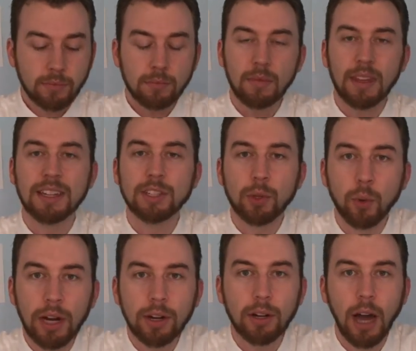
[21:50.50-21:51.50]
It's a
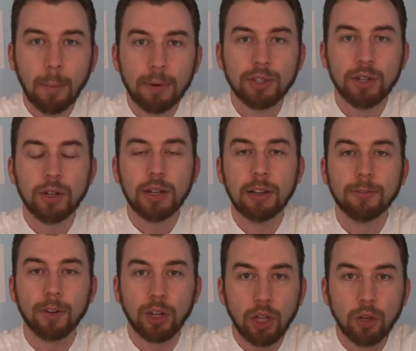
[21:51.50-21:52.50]
greater opportunity for
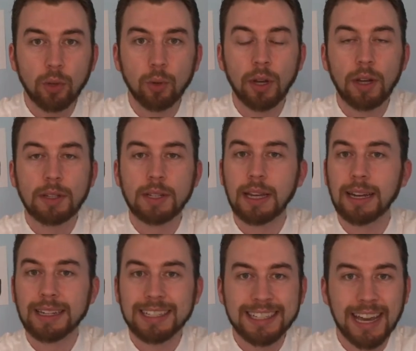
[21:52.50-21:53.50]
you to get
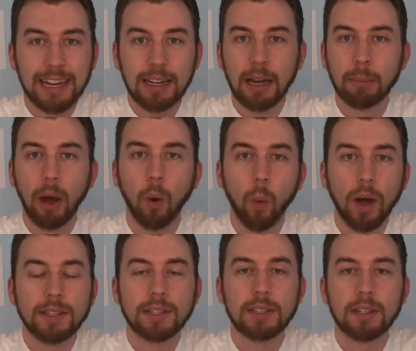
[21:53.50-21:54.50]
excited about
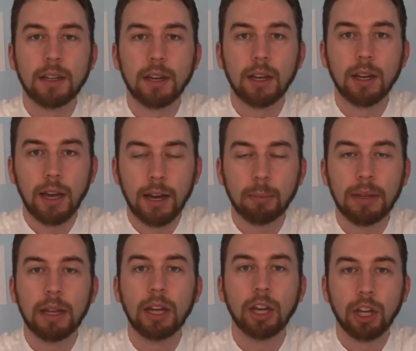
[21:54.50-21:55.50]
what's going to be
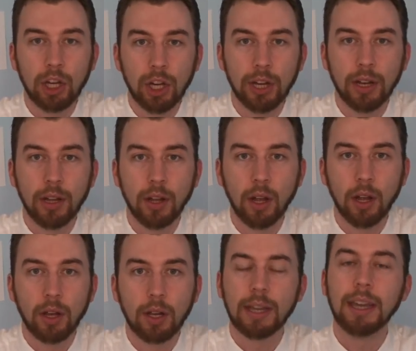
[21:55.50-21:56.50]
good.
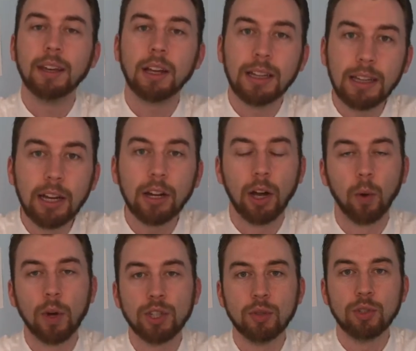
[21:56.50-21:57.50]
Get clear on what
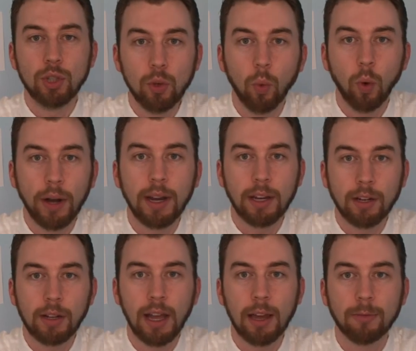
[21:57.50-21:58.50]
you do want in your
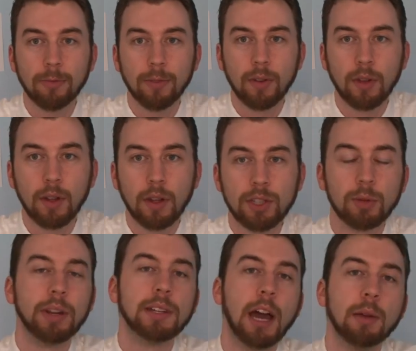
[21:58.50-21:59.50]
life. So many
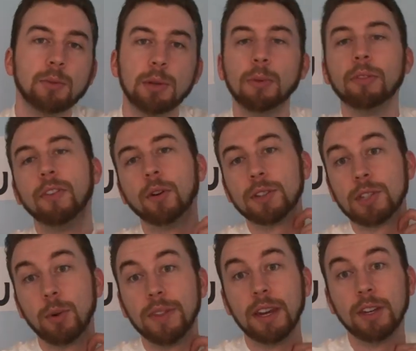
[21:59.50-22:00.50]
times people focus on what
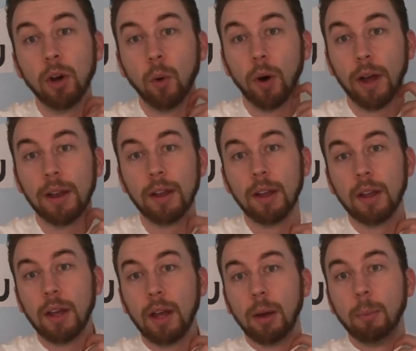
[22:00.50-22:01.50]
they don't want,
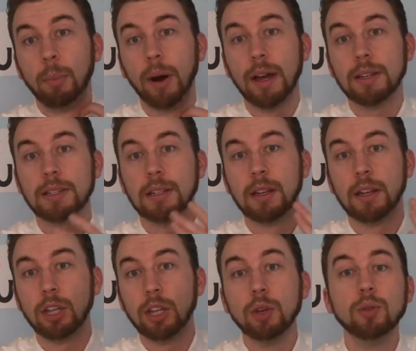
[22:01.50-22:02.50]
but use